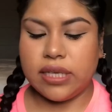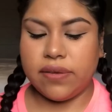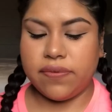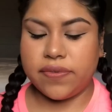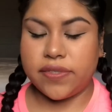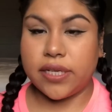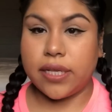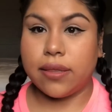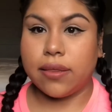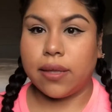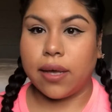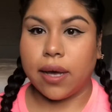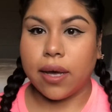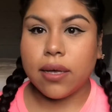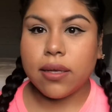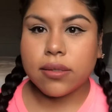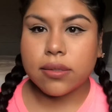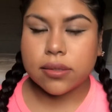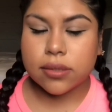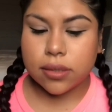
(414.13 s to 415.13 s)
Once I've done
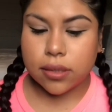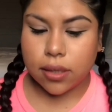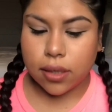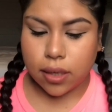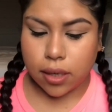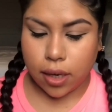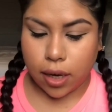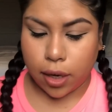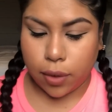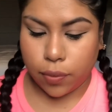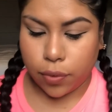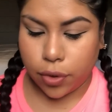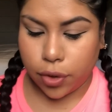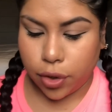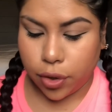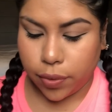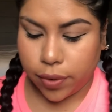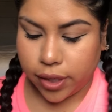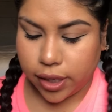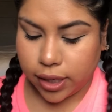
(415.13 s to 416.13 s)
that, I will
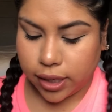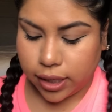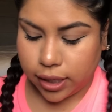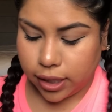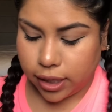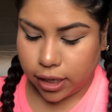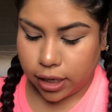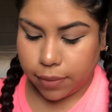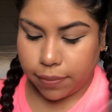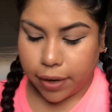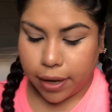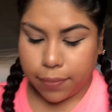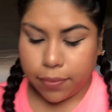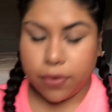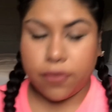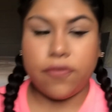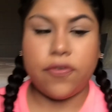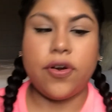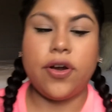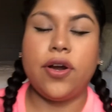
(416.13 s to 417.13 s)
go in and clean it up. I
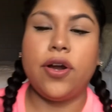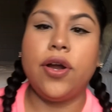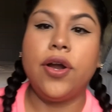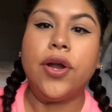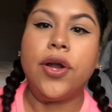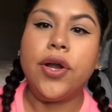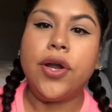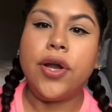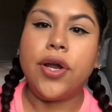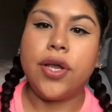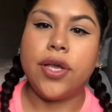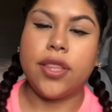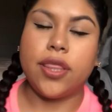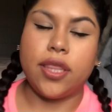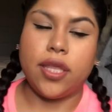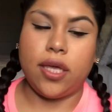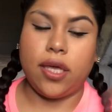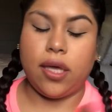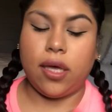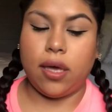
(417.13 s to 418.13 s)
prefer
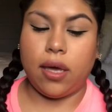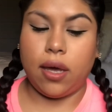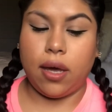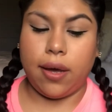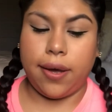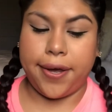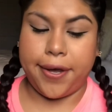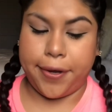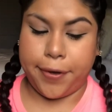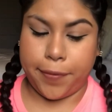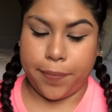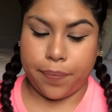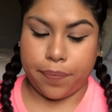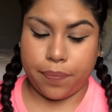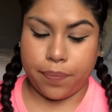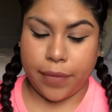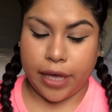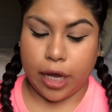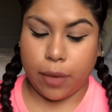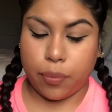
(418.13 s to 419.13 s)
the
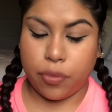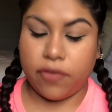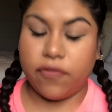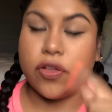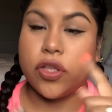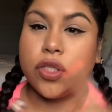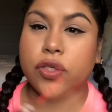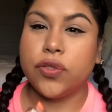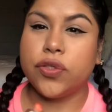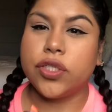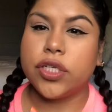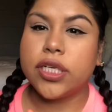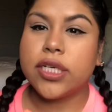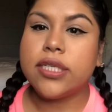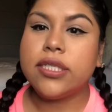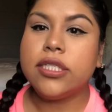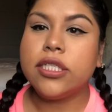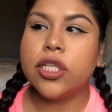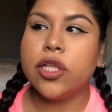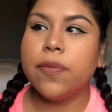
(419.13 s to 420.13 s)
Makeup Revolution
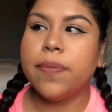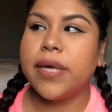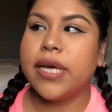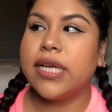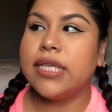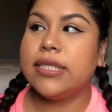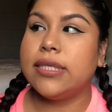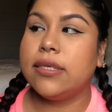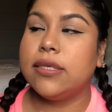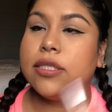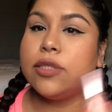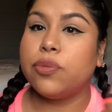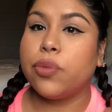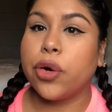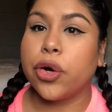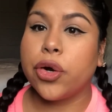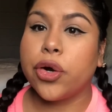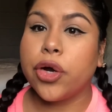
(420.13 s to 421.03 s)
concealer because it is more